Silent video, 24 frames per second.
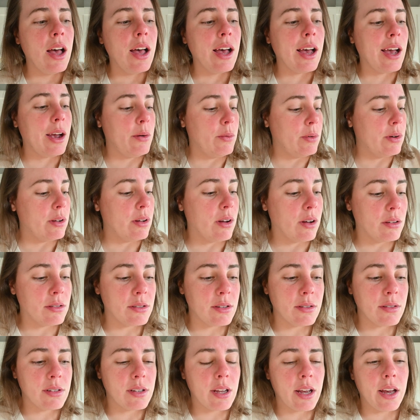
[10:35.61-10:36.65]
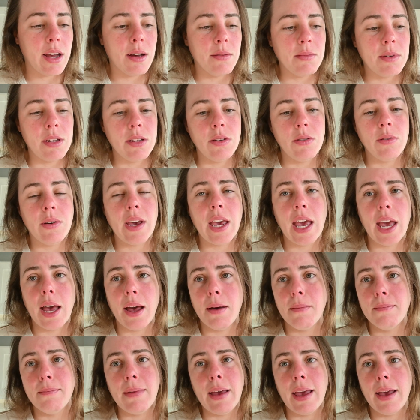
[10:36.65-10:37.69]
I will also say, I mean, you
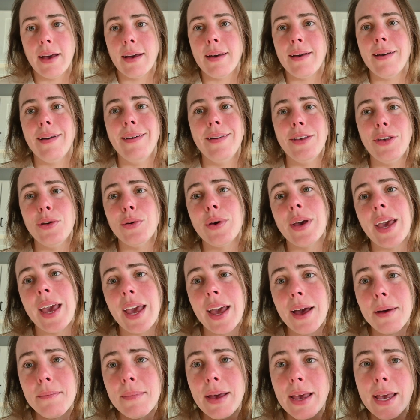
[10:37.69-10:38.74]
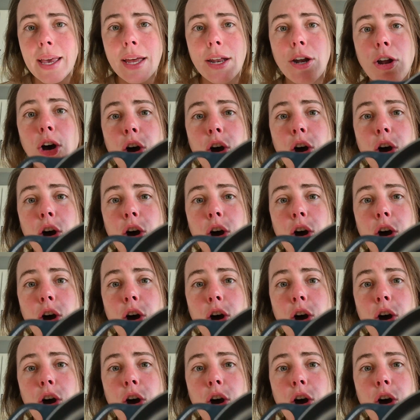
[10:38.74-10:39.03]
can't make an